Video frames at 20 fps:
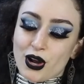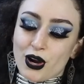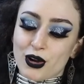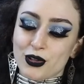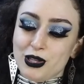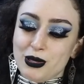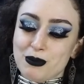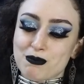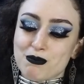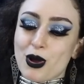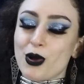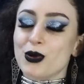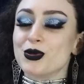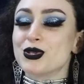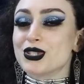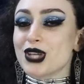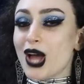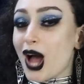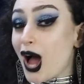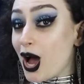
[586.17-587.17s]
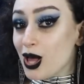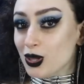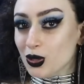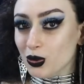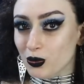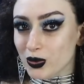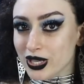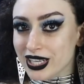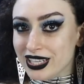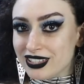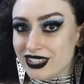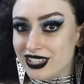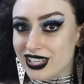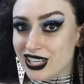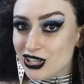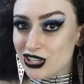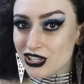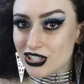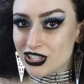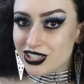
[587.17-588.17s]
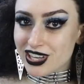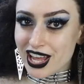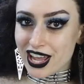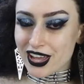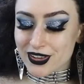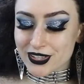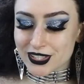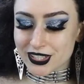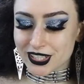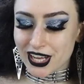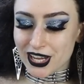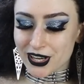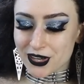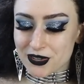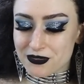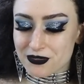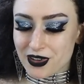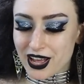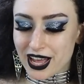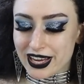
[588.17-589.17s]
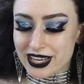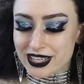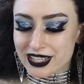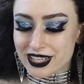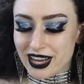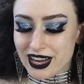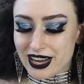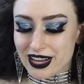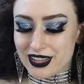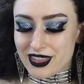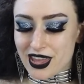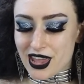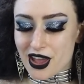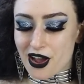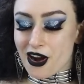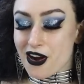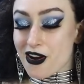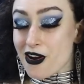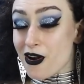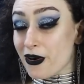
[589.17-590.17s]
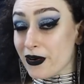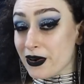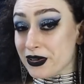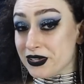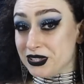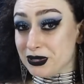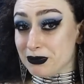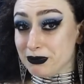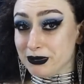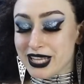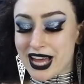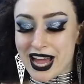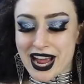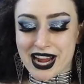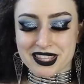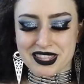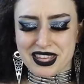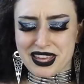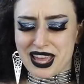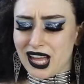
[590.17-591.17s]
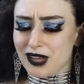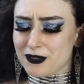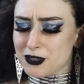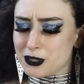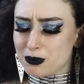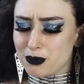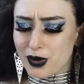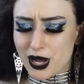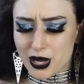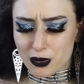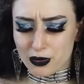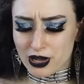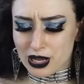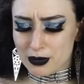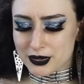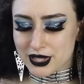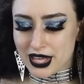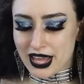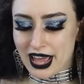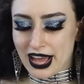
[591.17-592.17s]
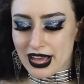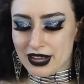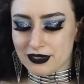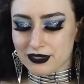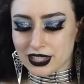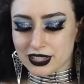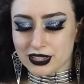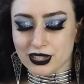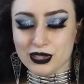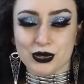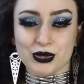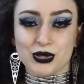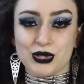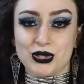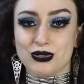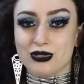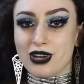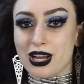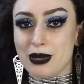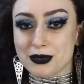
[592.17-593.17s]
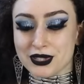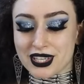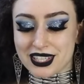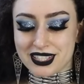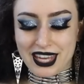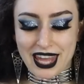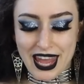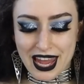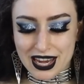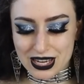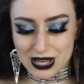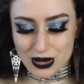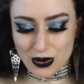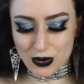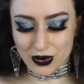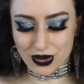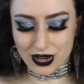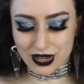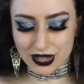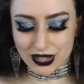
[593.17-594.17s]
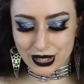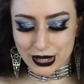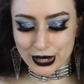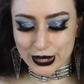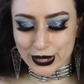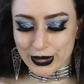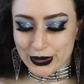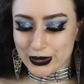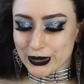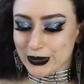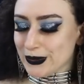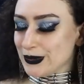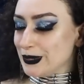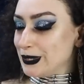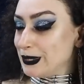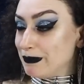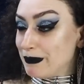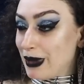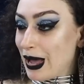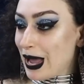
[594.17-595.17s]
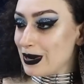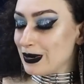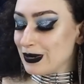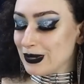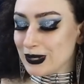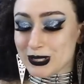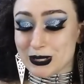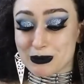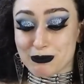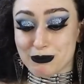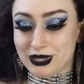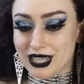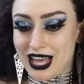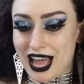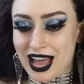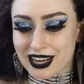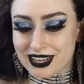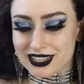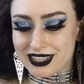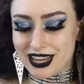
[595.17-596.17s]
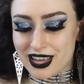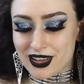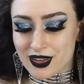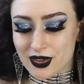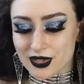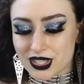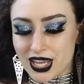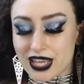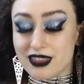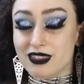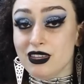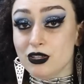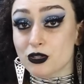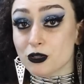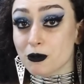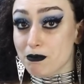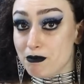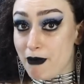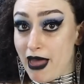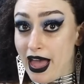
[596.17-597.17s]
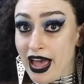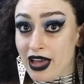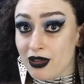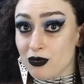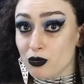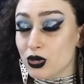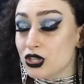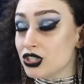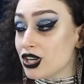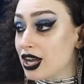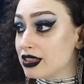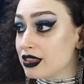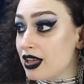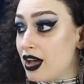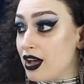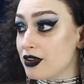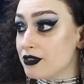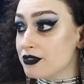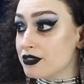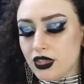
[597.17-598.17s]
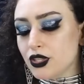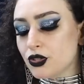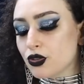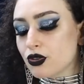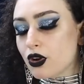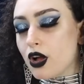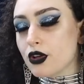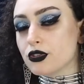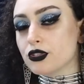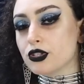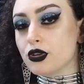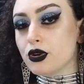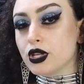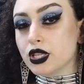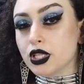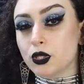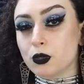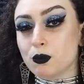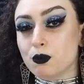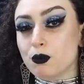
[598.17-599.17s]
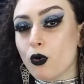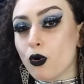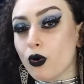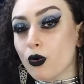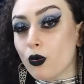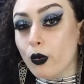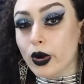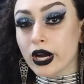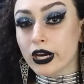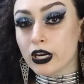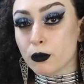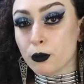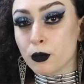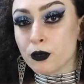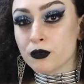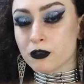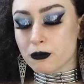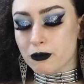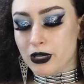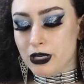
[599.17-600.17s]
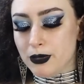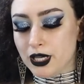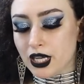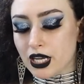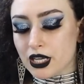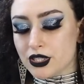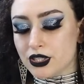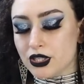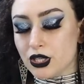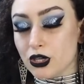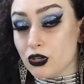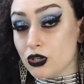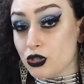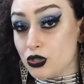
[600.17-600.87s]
are the most Halloween-ish nails that I could find. They are orange and black. They have spiderwebs. They have like little stripes like candy corn, little spiders, black nails, and these are matte, which I love. These are also a little more wearable for me because they're